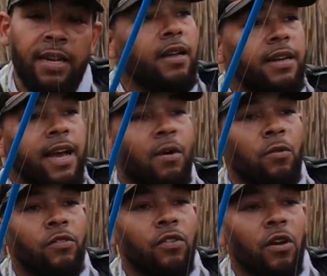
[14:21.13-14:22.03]
Now we're
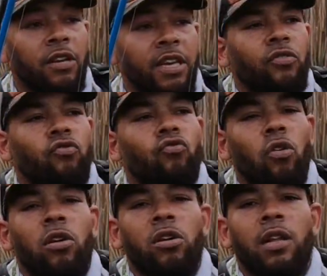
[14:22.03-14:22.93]
talking
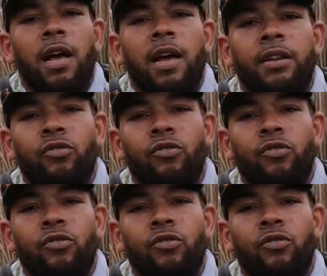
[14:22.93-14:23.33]
stronger line.